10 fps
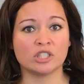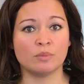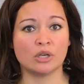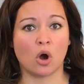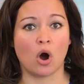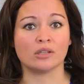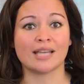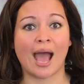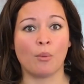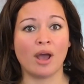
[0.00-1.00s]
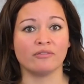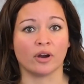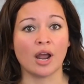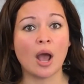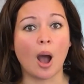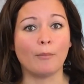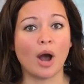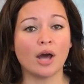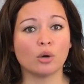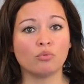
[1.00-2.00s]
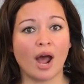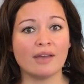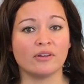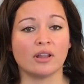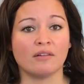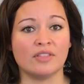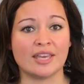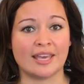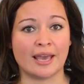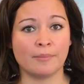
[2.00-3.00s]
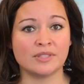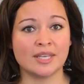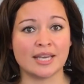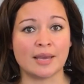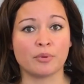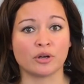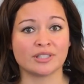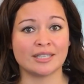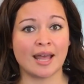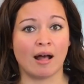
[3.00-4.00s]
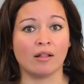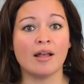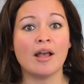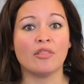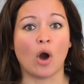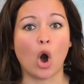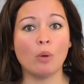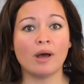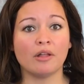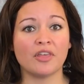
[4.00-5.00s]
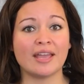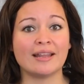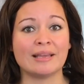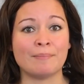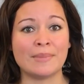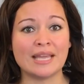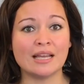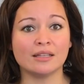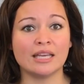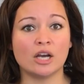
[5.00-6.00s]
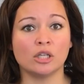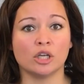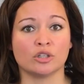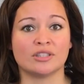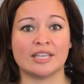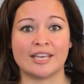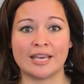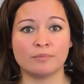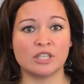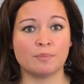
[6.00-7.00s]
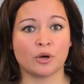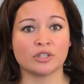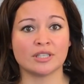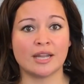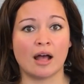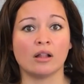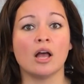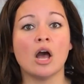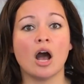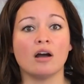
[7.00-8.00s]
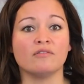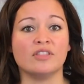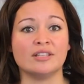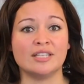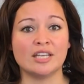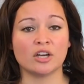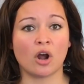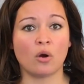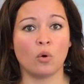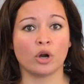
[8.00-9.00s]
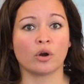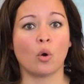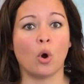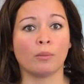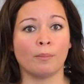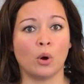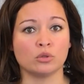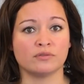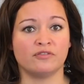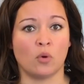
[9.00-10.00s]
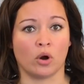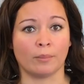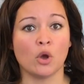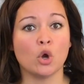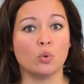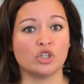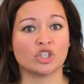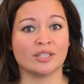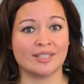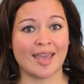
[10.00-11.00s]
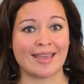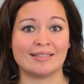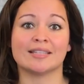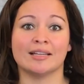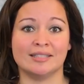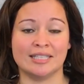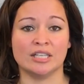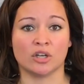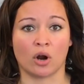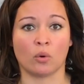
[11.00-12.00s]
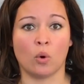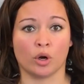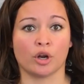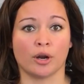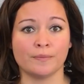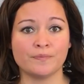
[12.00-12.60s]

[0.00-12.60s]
to be called. However, upon arrival of the EMT personnel, the home health aide immediately alerts the EMT personnel of the DNR order or most form, which contains a DNR order.